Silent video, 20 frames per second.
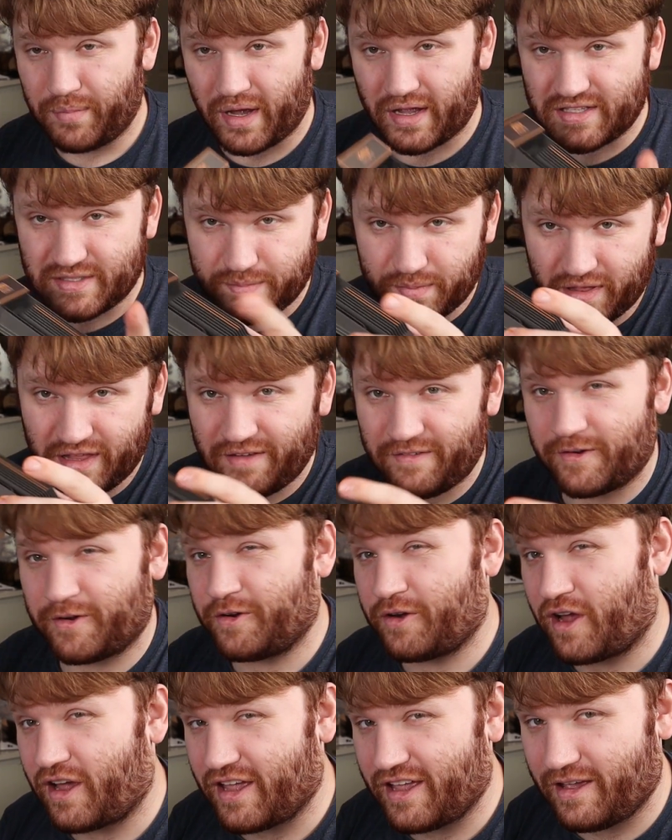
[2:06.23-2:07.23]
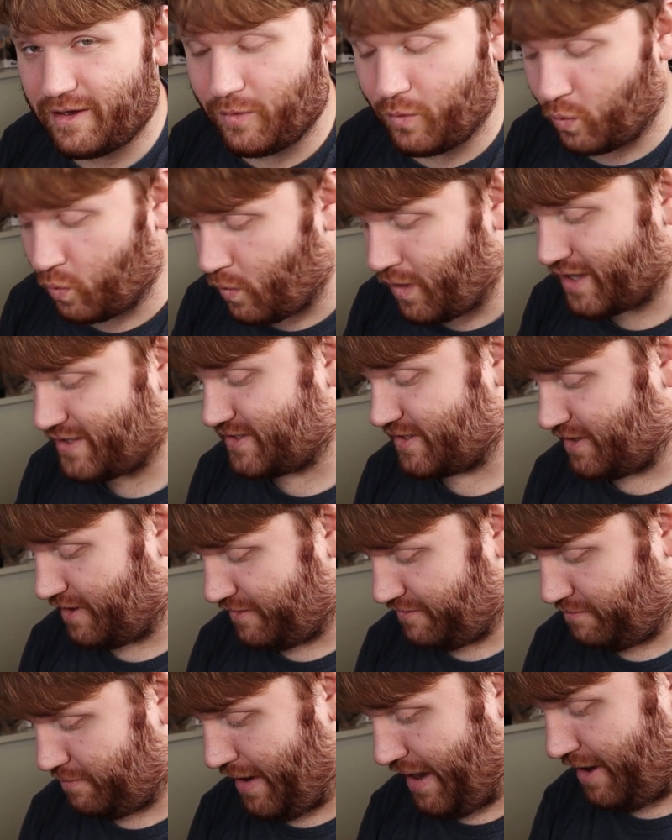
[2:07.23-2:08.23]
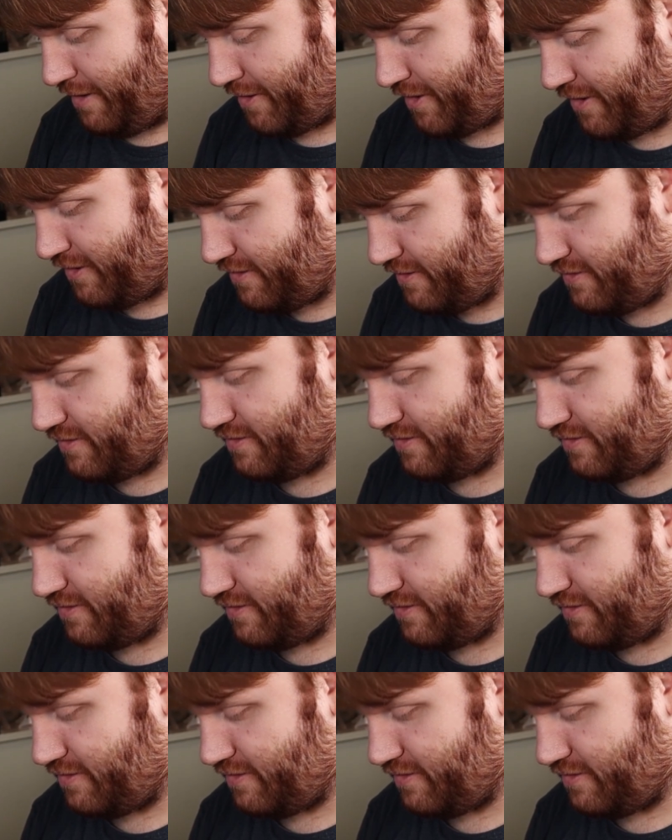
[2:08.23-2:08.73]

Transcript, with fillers: But believe it or not, it was enough power.